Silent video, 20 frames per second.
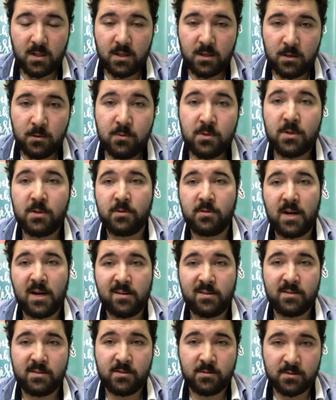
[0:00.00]
Use
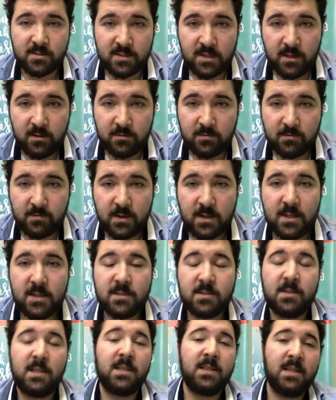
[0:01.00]
contractions yourself
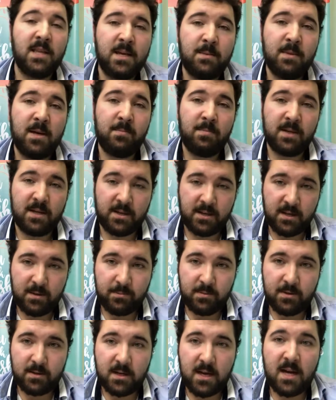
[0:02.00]
so that they may pick it
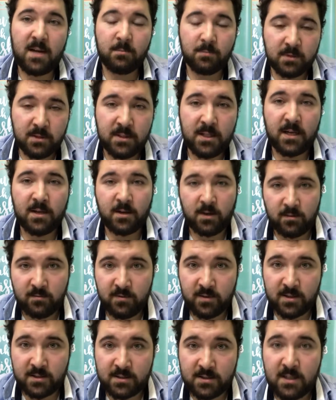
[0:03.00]
up and build that
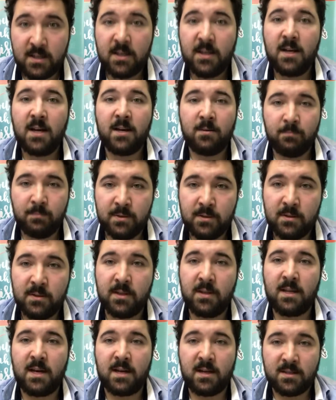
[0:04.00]
confidence and
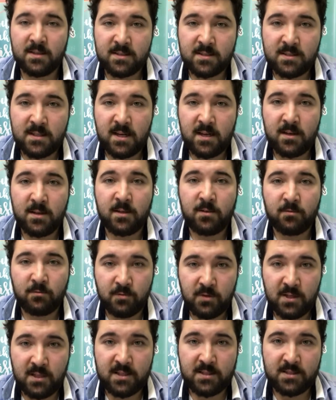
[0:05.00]
build that understanding of
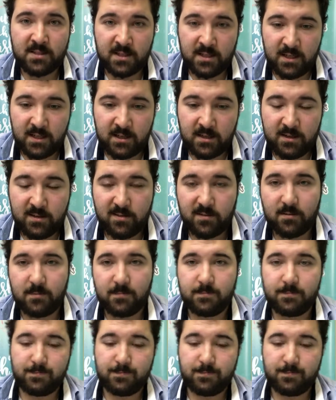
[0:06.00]
realistic English.